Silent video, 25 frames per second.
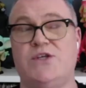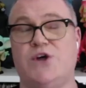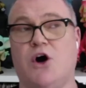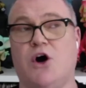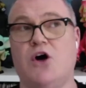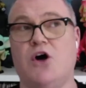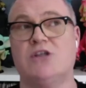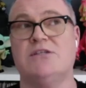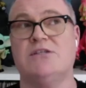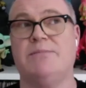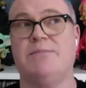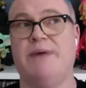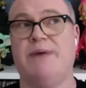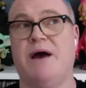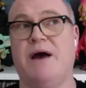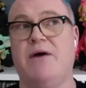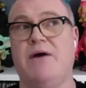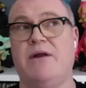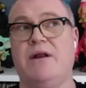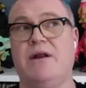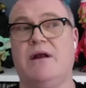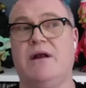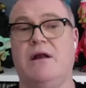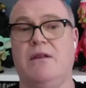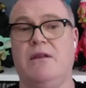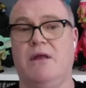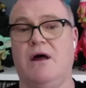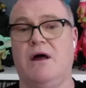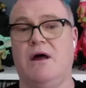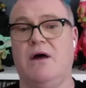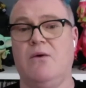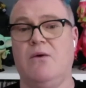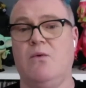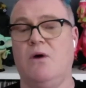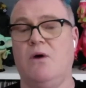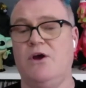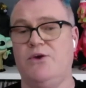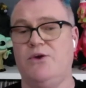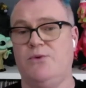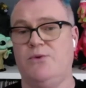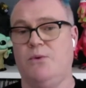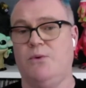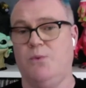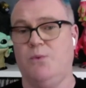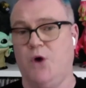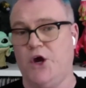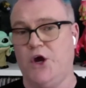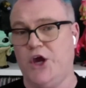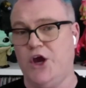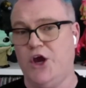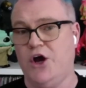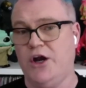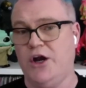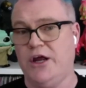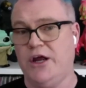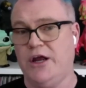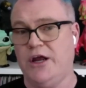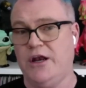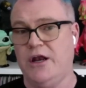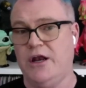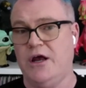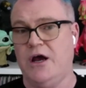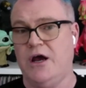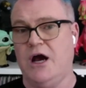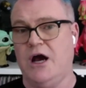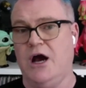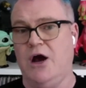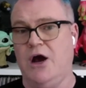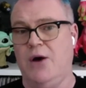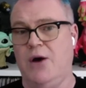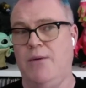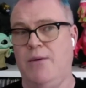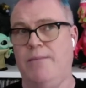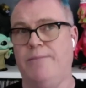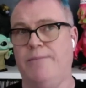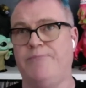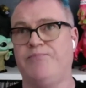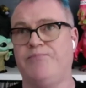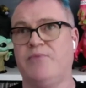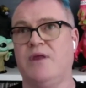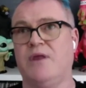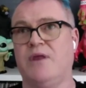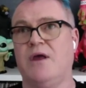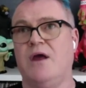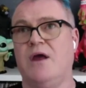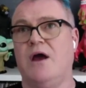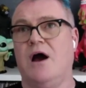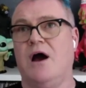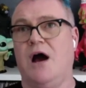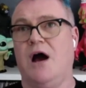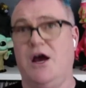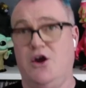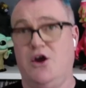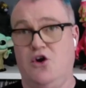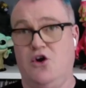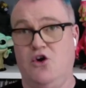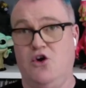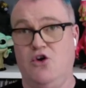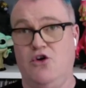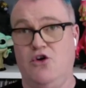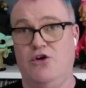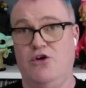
about it a lot while you were working on it. I heard